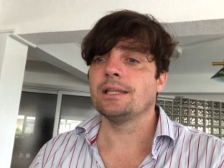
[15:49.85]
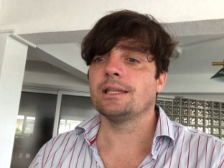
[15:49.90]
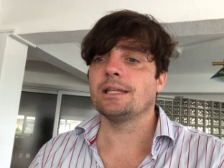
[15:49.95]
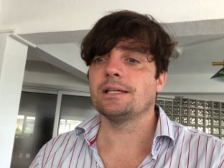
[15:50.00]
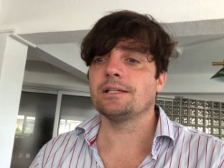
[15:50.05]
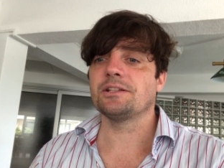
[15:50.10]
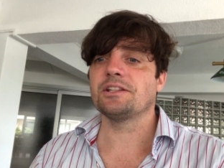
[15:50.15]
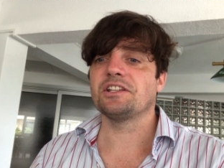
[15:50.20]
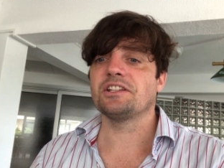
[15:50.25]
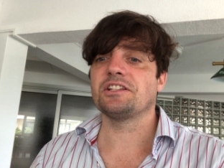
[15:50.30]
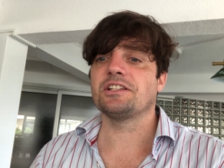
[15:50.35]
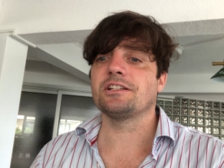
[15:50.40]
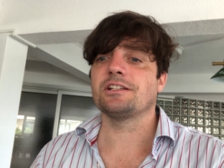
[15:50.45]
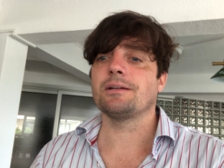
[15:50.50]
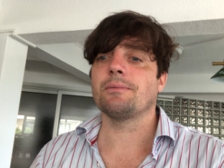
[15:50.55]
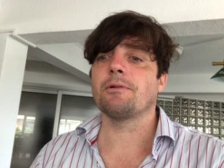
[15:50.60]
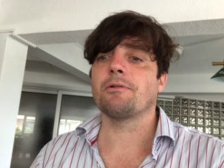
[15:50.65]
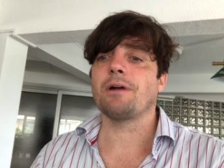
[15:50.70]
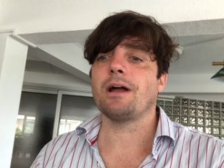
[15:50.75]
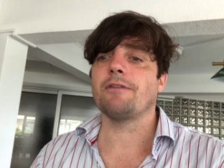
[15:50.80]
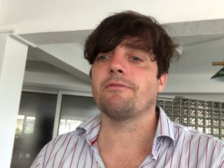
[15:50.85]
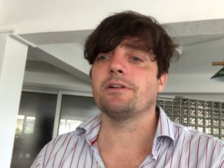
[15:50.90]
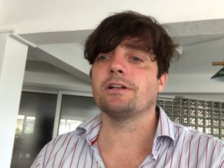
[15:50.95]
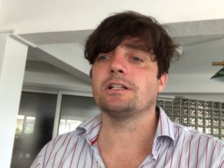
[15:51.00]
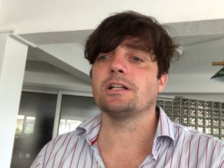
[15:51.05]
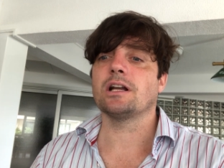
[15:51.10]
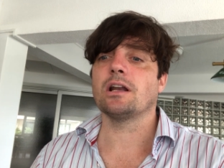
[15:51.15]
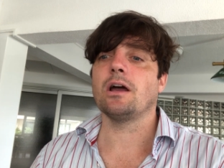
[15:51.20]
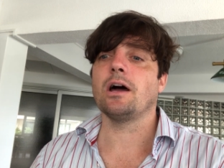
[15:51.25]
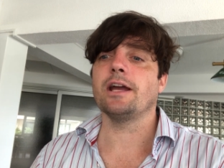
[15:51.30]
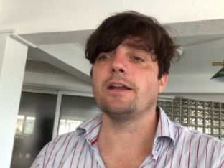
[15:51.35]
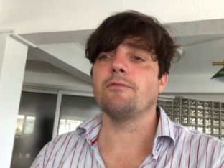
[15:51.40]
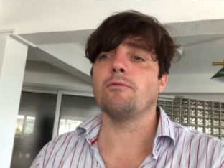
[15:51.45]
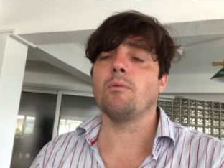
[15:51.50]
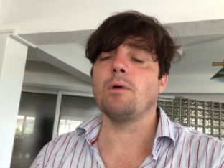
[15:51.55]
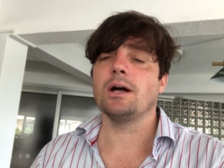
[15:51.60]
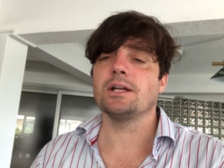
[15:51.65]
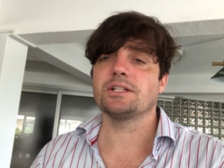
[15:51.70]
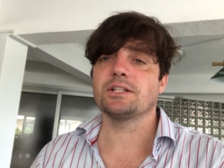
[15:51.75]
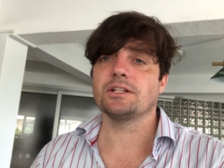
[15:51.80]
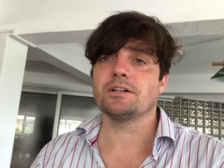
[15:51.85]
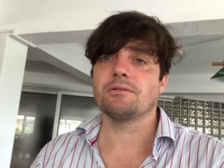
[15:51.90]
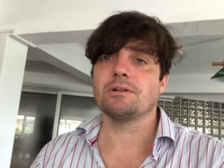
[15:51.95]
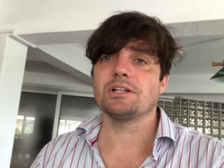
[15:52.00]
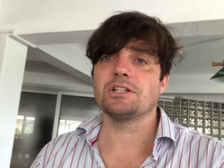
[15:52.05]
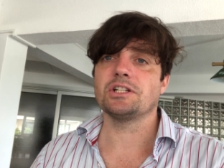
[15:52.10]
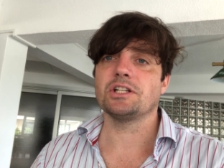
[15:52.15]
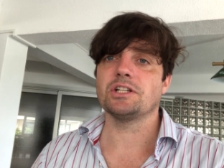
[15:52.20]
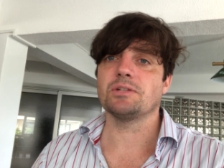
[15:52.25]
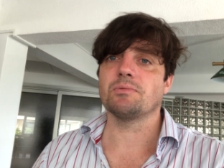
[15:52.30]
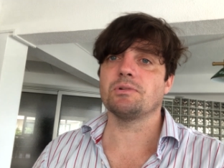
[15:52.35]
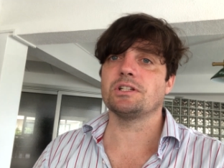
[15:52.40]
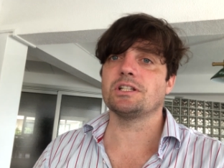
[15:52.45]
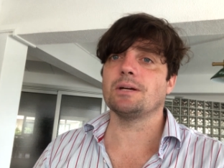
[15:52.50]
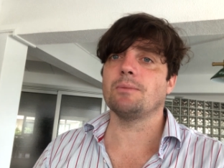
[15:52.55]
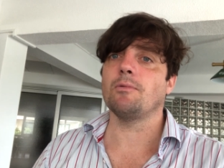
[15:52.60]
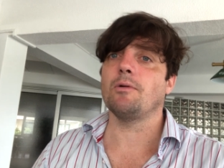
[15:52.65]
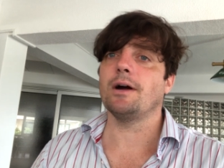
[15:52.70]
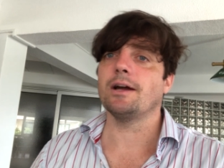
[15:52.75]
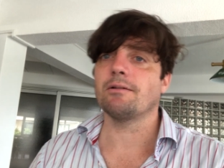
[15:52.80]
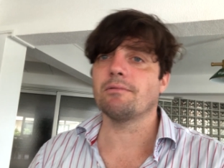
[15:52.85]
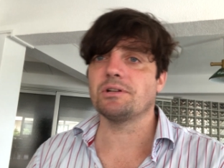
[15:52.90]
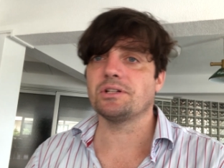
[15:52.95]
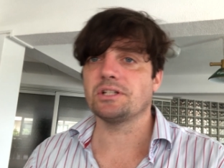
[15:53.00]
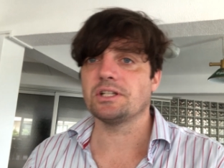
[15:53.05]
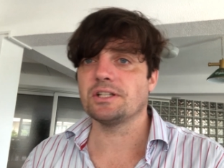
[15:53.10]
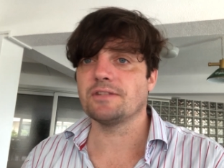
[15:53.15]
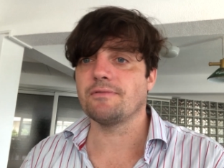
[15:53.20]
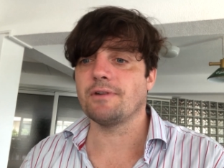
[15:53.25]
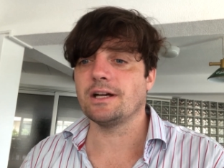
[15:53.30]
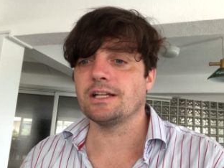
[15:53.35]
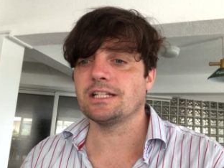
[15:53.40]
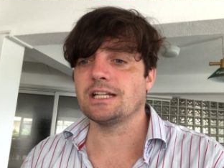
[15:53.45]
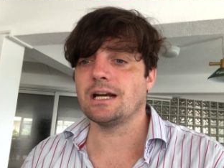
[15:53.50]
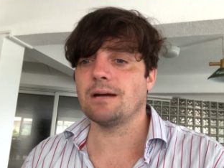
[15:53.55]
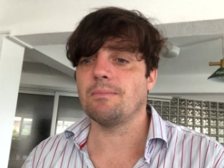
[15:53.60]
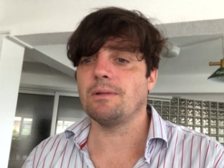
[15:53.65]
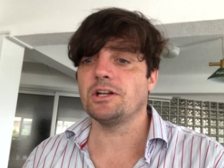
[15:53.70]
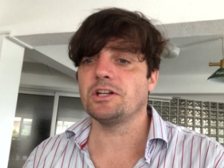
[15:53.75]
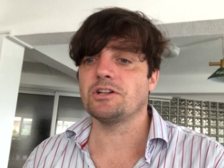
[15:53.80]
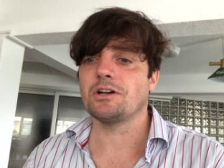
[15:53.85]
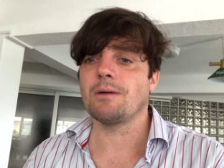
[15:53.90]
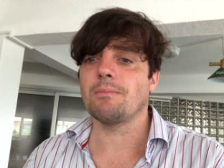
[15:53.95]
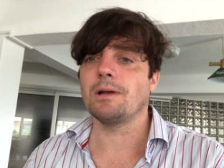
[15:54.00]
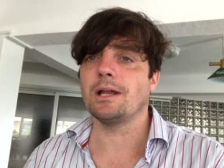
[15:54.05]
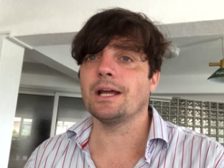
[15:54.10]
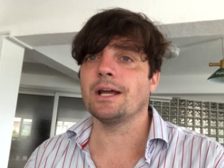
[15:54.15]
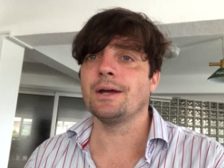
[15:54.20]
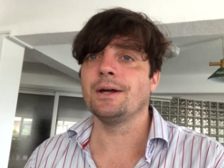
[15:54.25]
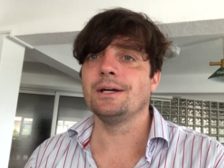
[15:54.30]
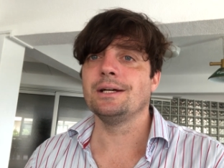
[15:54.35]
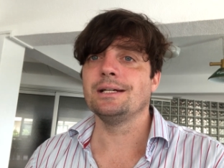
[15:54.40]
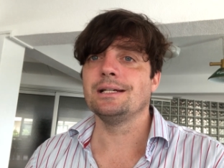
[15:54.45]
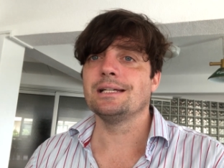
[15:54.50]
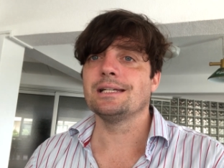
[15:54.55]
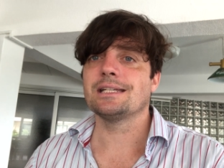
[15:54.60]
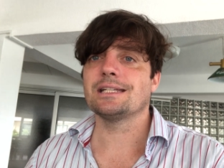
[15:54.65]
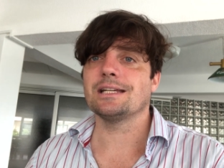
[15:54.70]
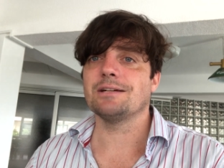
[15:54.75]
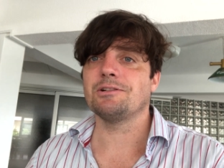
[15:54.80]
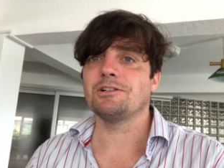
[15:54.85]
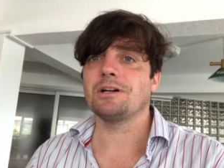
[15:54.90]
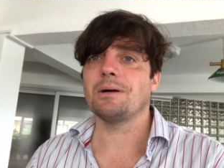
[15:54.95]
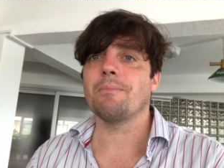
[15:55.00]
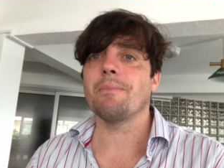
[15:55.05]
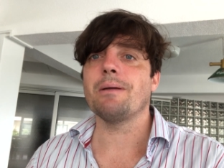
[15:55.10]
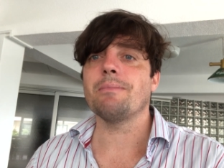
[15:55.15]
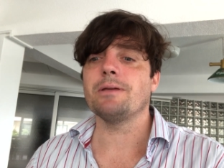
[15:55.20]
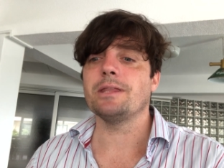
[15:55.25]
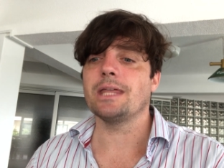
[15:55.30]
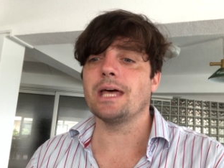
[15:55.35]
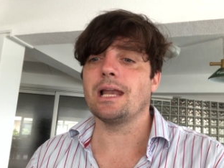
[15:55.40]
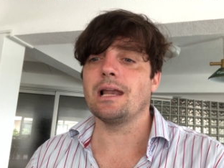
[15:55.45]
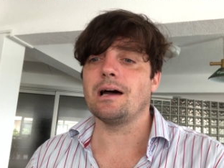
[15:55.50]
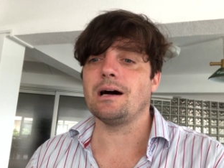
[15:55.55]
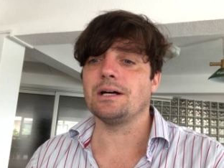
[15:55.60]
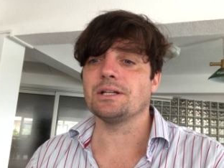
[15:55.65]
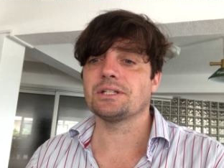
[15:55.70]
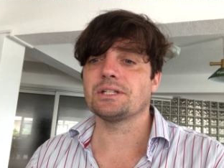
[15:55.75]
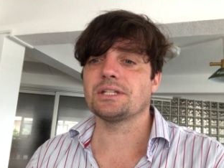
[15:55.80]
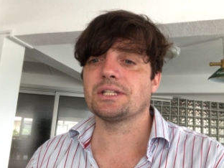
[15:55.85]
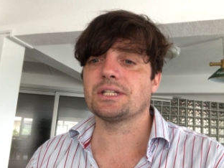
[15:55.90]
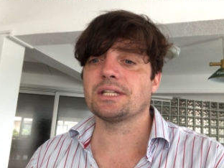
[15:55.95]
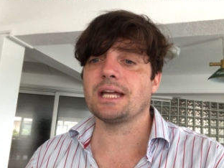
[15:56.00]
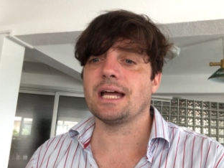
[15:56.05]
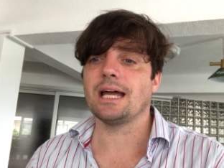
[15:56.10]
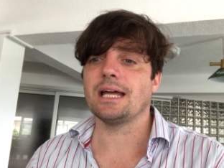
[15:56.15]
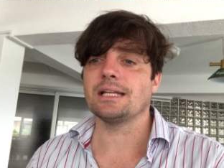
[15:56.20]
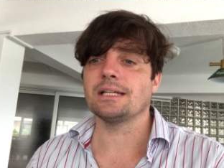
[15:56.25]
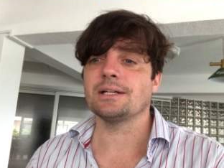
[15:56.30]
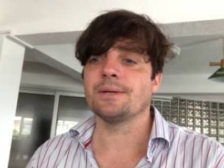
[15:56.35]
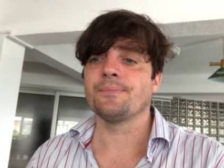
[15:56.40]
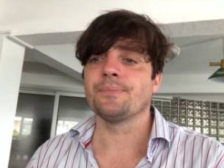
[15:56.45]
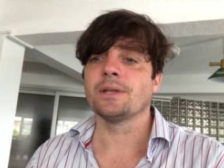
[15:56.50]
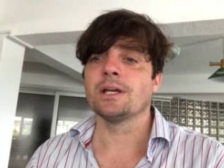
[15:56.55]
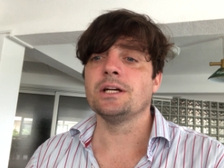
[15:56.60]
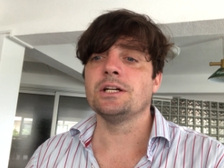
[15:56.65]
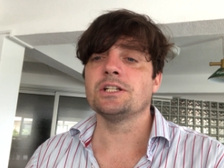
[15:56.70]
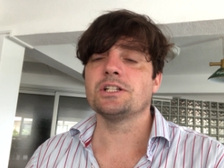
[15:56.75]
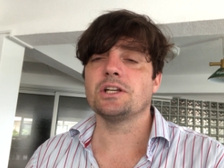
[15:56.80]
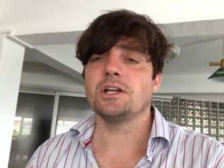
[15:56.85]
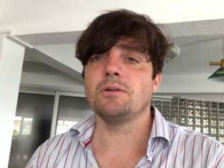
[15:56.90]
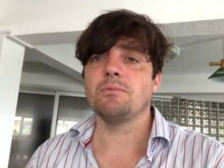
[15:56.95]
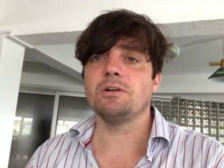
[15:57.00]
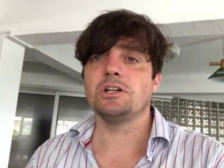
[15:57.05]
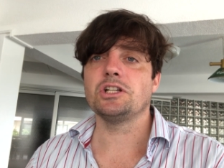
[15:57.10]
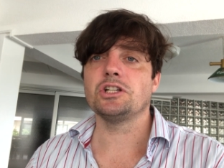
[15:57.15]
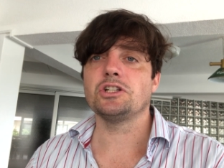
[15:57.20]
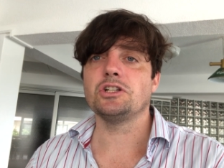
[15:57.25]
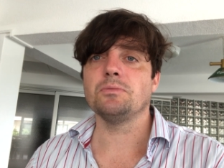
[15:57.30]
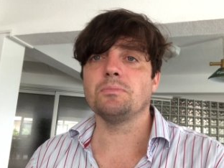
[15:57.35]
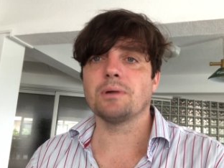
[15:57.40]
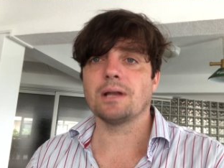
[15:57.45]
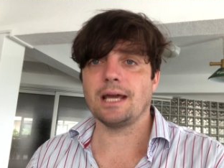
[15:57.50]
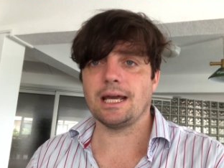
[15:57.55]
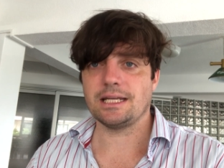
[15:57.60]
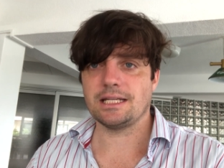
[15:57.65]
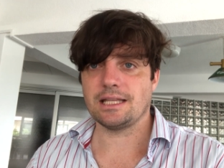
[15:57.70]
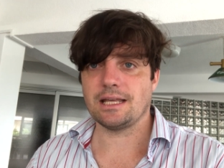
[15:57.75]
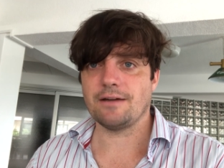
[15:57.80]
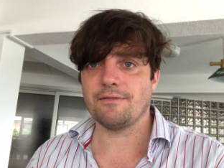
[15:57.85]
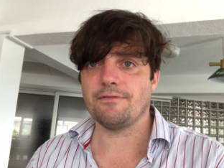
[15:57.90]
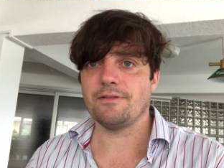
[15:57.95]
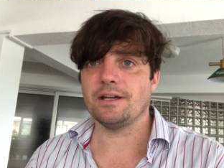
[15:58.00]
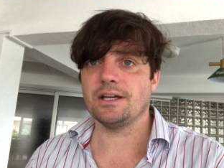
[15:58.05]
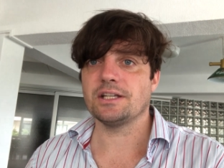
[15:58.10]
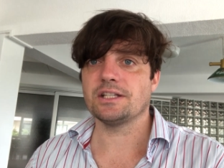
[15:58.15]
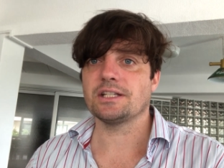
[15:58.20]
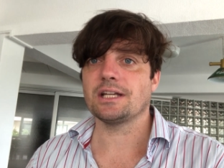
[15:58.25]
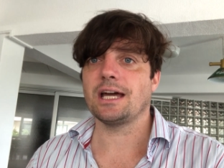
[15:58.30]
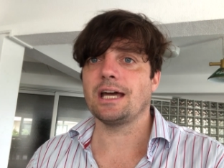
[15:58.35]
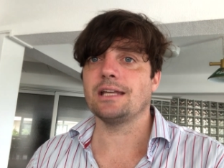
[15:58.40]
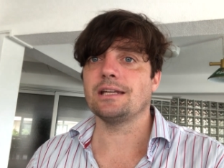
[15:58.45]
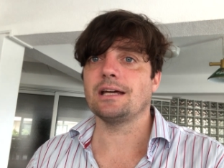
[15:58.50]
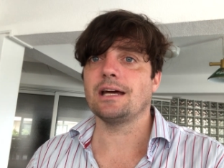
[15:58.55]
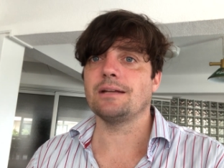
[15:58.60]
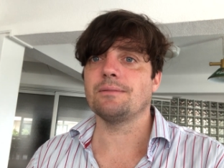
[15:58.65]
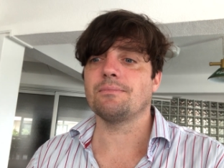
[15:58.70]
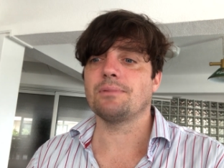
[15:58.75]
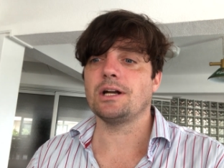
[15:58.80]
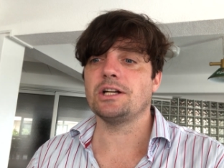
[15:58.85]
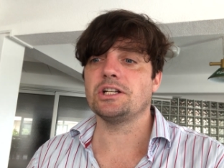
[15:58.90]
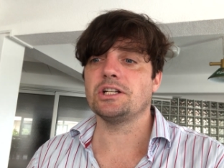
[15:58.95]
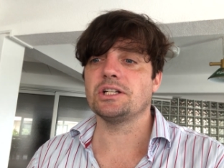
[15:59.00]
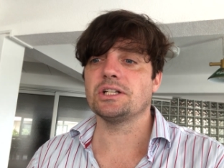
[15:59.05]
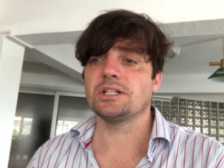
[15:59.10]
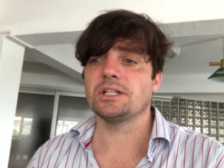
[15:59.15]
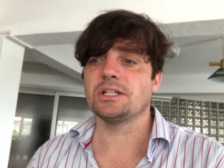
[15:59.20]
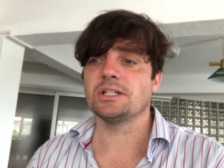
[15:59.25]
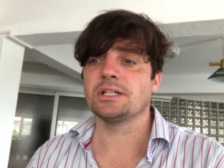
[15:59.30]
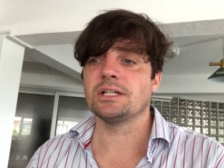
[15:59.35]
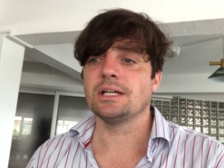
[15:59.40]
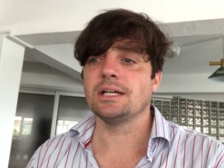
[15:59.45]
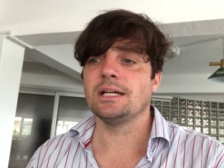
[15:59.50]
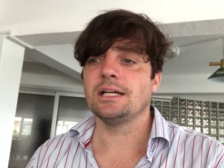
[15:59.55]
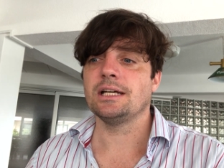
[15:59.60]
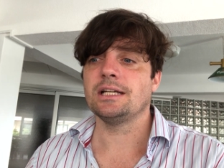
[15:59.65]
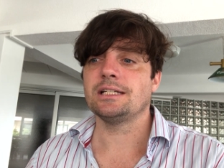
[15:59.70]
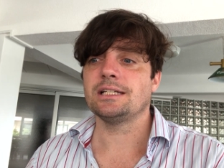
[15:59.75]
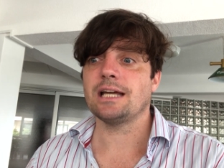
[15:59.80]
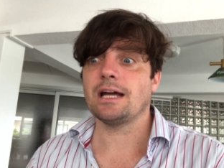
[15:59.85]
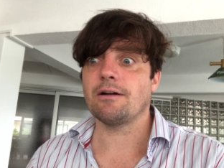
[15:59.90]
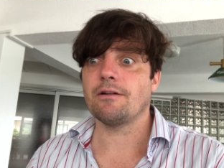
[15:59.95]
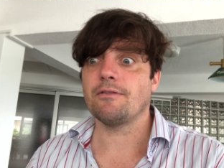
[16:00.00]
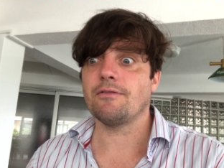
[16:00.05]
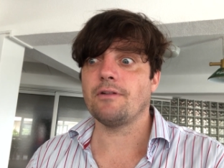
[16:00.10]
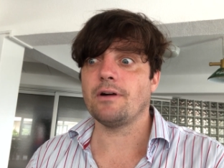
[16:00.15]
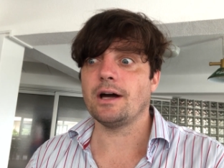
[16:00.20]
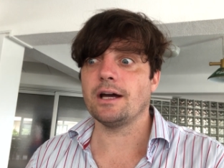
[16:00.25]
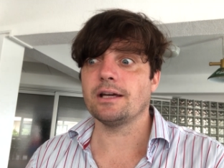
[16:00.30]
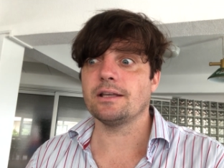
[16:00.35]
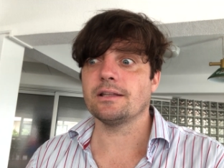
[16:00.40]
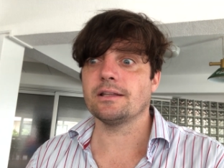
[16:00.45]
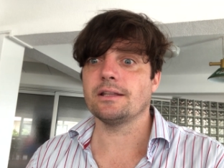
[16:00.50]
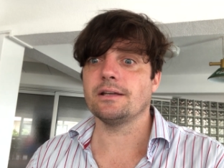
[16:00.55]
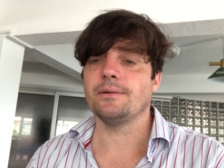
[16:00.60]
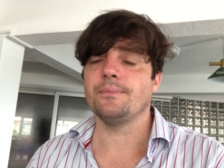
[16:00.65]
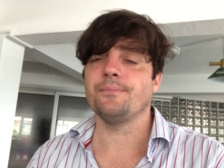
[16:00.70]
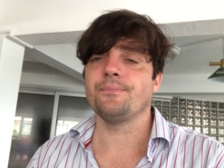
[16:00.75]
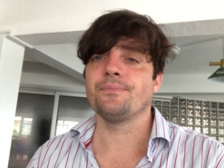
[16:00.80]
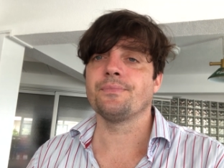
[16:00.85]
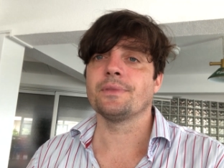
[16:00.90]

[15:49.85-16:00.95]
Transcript: There's a, there's a demographic decline of whites and Christians, which some white Christians find terribly troubling, so Trump may be their last stand. So he wishes to play to their fears and, and prejudices Terrify them.